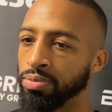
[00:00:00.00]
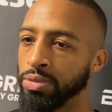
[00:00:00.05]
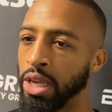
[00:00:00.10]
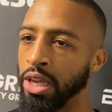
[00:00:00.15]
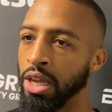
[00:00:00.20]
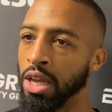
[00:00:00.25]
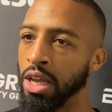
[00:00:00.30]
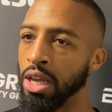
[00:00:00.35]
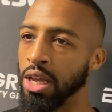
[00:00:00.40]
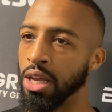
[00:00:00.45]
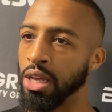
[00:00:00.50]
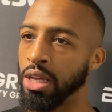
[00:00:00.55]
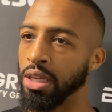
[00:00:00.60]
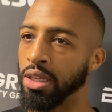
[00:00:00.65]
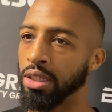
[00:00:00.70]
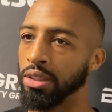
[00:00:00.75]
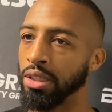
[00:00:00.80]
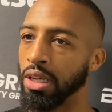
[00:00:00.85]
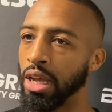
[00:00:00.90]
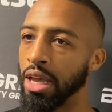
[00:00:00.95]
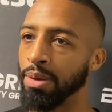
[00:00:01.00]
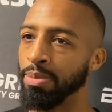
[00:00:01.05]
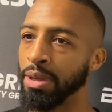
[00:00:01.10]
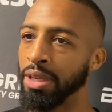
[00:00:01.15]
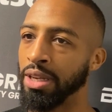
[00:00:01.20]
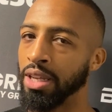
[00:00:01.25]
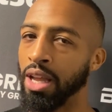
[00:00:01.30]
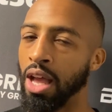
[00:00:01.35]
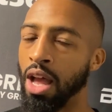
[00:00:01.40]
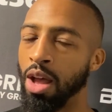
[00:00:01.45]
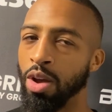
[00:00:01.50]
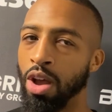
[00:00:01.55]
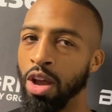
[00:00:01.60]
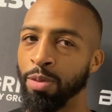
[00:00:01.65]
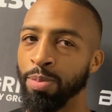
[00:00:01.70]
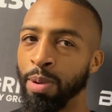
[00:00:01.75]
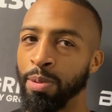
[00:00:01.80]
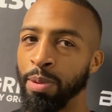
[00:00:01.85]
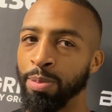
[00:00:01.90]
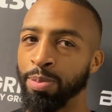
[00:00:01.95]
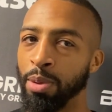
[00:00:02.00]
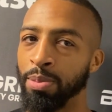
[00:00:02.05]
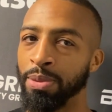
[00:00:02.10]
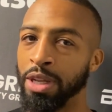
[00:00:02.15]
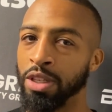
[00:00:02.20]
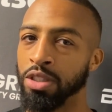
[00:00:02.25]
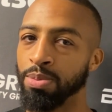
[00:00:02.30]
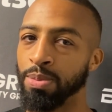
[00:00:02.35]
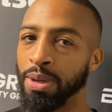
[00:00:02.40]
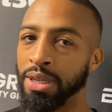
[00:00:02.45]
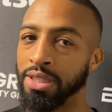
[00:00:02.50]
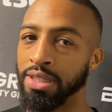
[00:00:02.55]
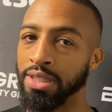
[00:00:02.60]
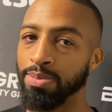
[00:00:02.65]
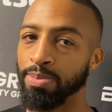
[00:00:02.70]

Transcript: Uh, I mean, I'll, I'll, probably put him down to my